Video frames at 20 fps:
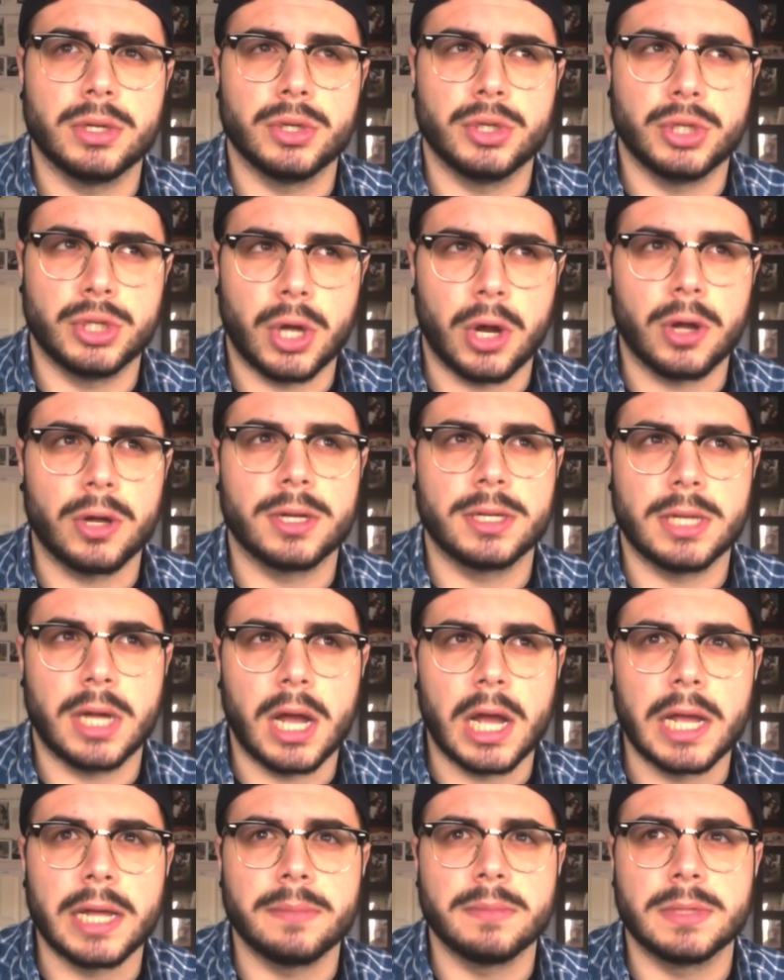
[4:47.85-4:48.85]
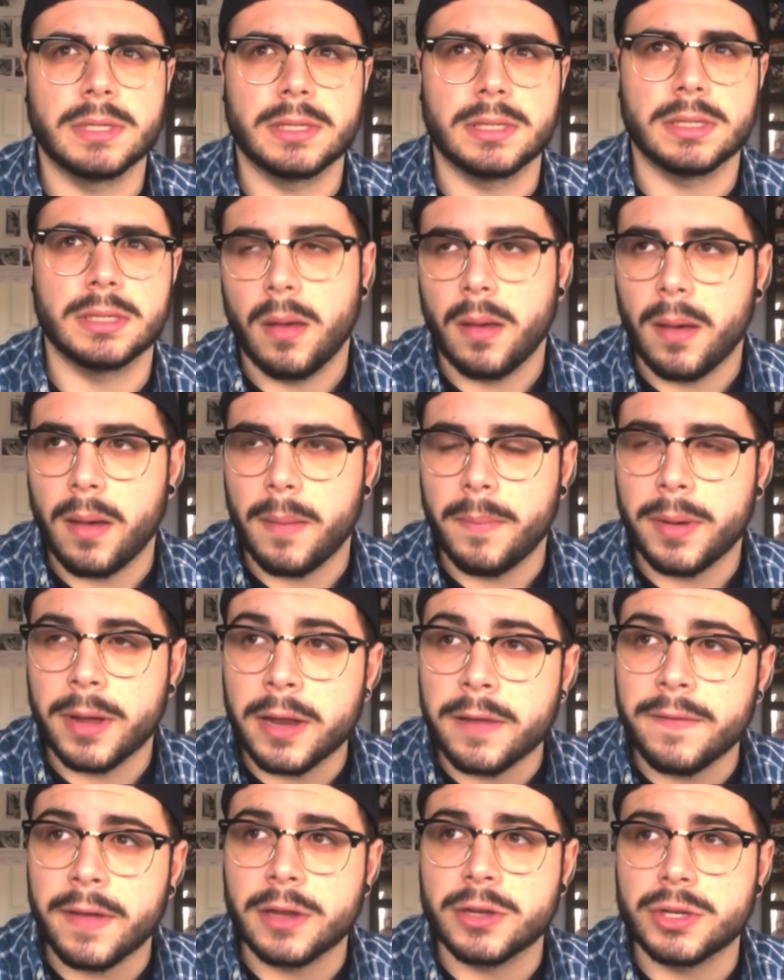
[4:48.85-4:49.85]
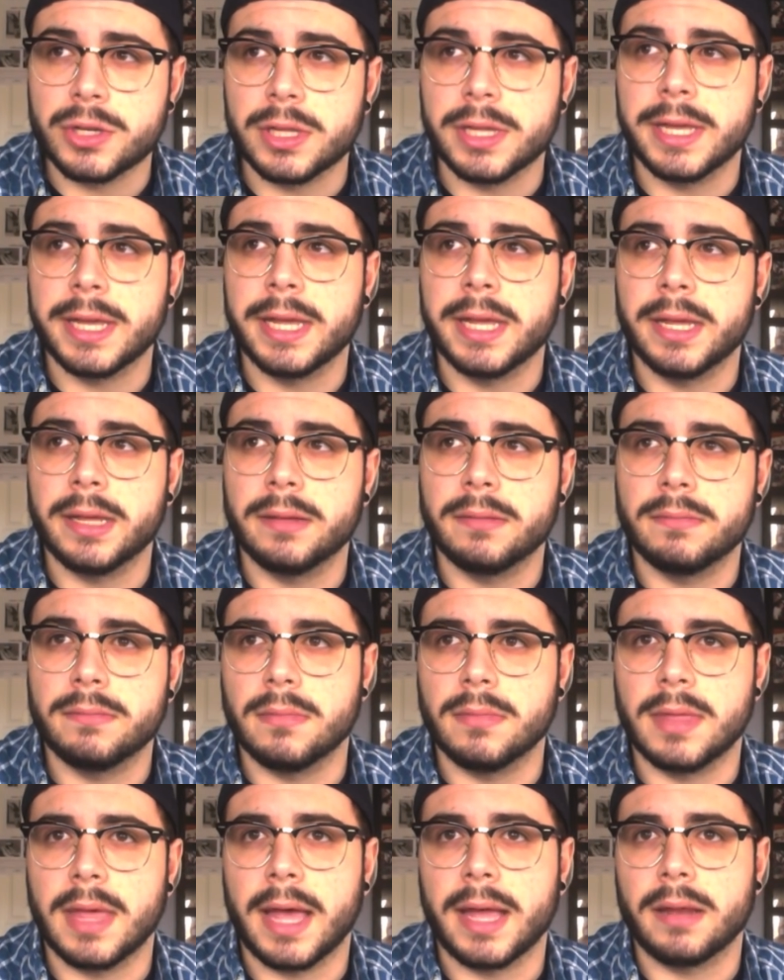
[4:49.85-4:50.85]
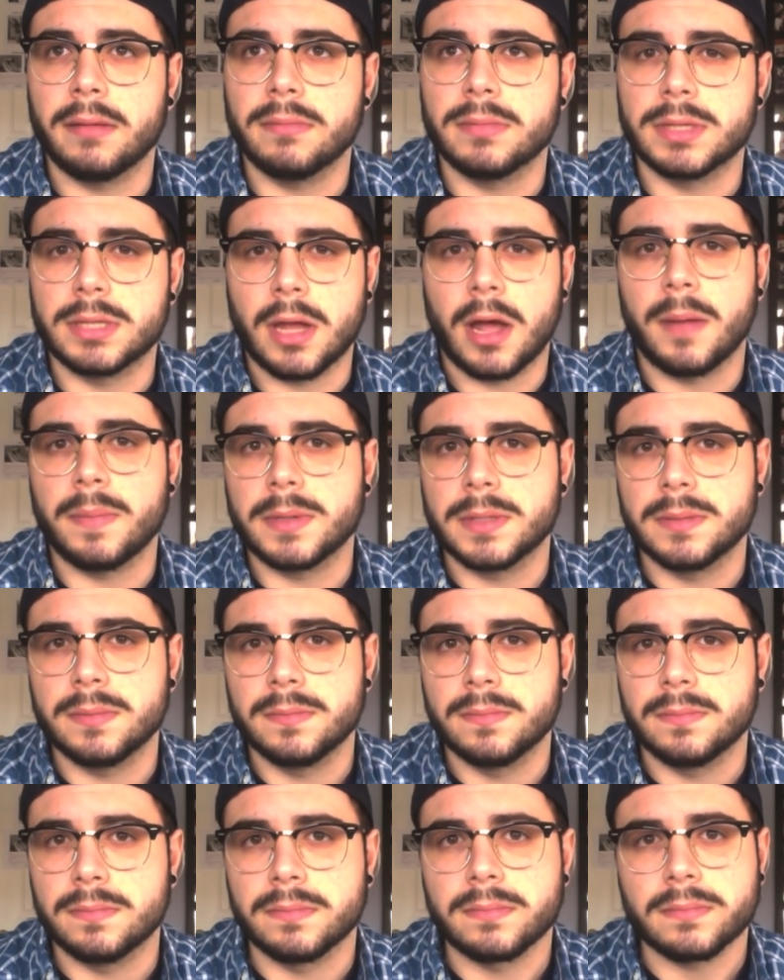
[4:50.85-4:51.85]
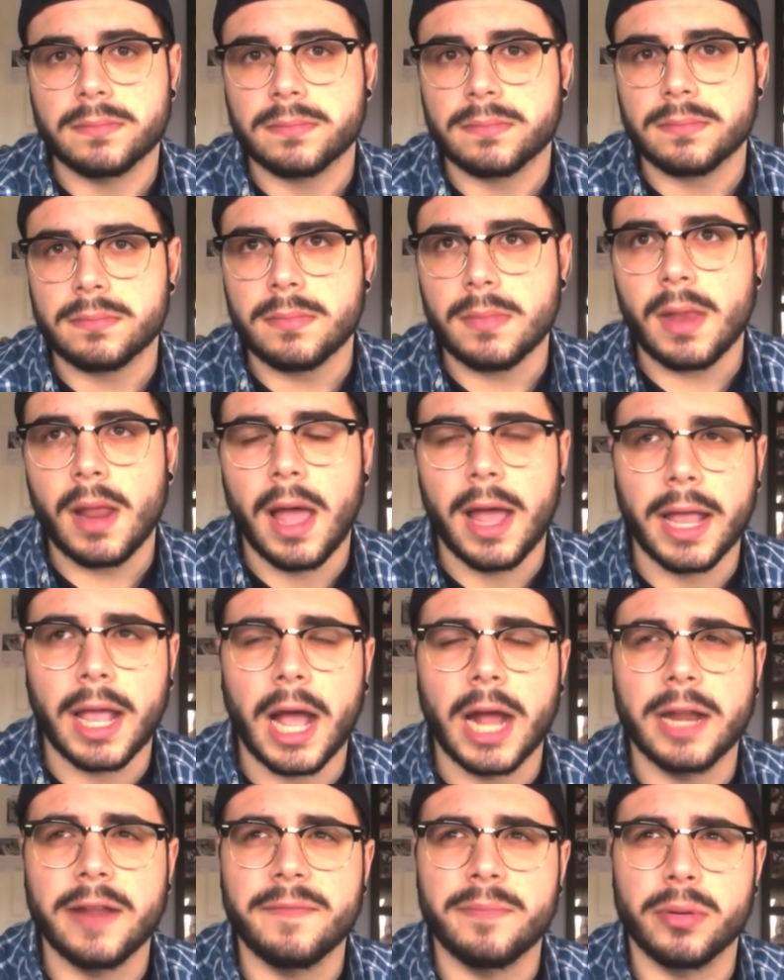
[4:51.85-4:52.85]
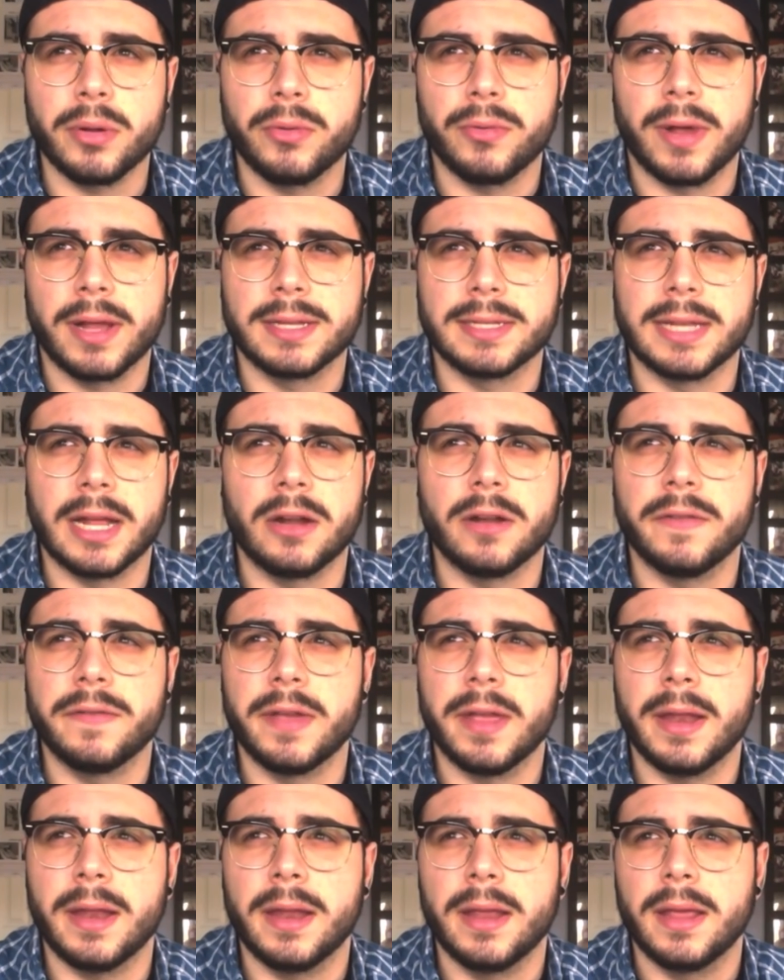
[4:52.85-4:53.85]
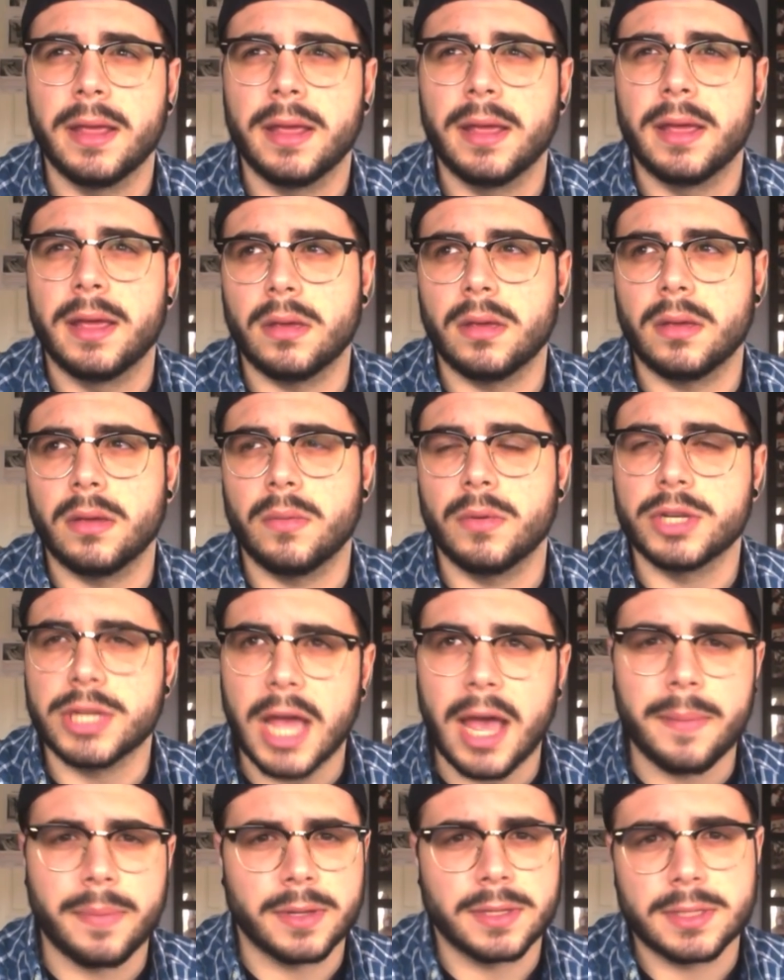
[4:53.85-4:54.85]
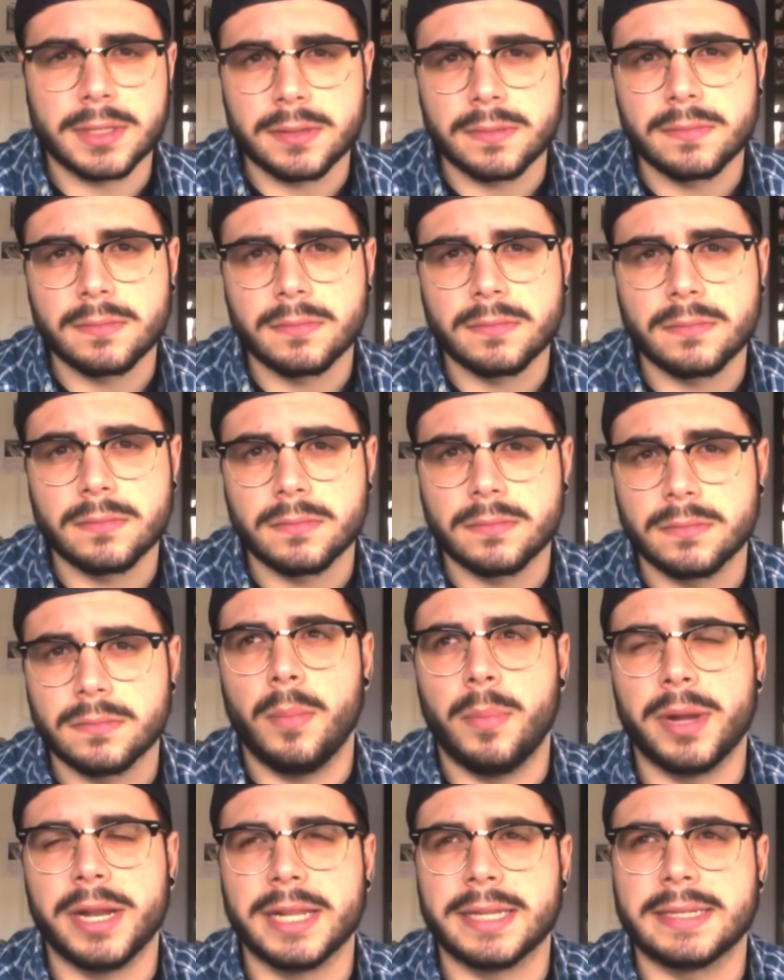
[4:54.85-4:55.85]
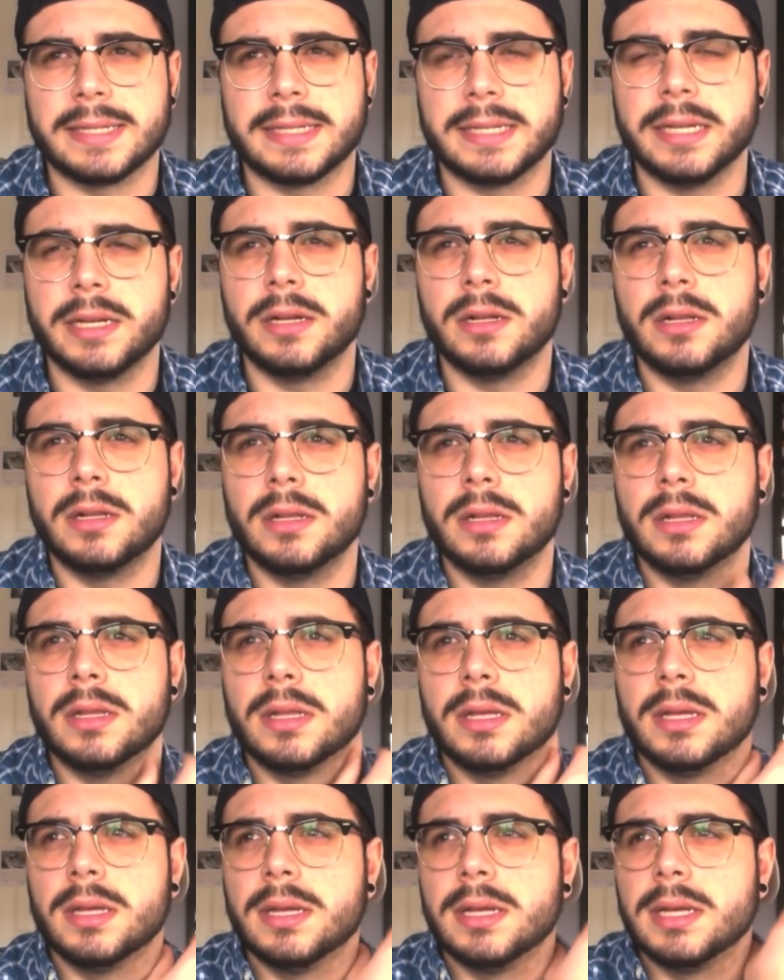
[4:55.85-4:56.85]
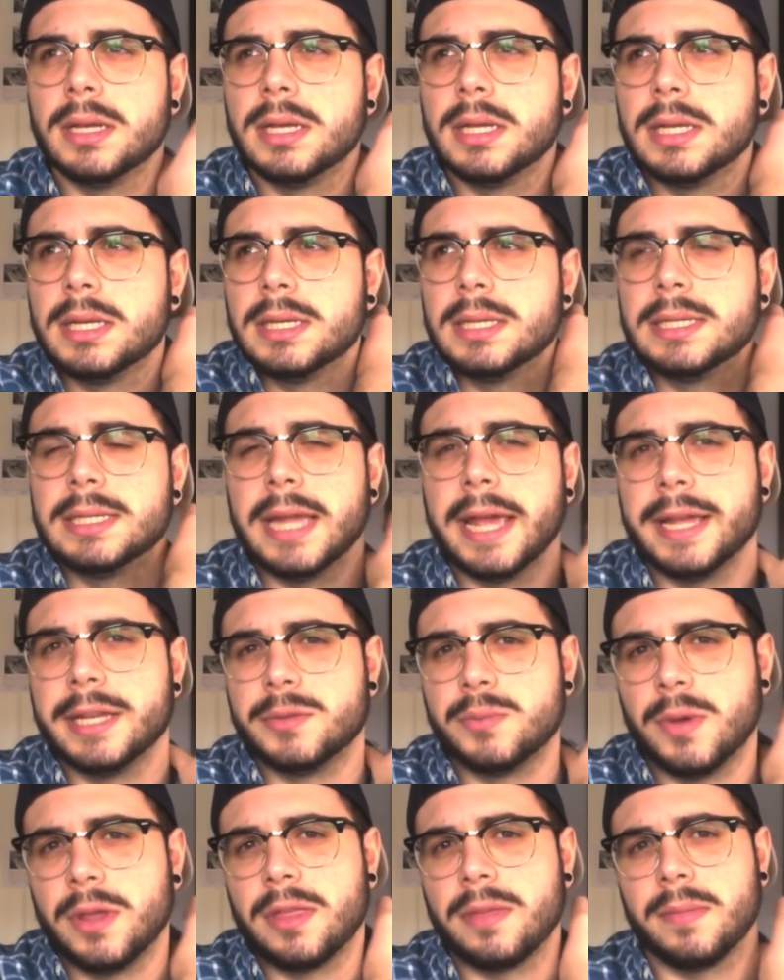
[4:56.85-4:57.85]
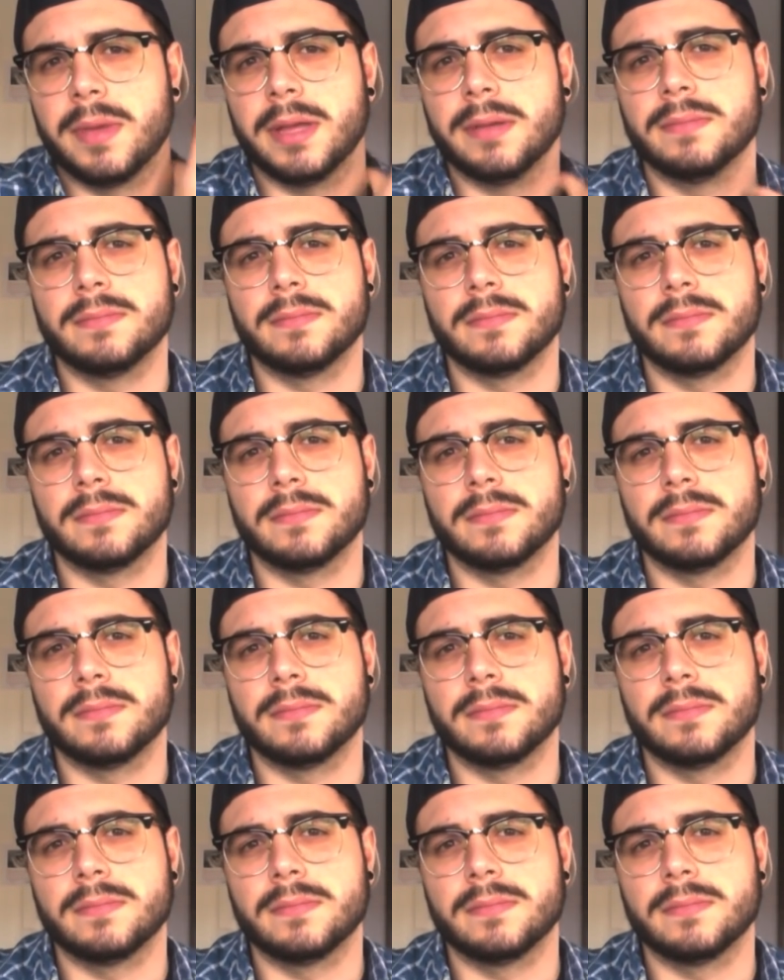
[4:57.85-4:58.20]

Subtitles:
dark times, but eventually that stopped. I kind of progressed out of it, which happens, but it still stays with me.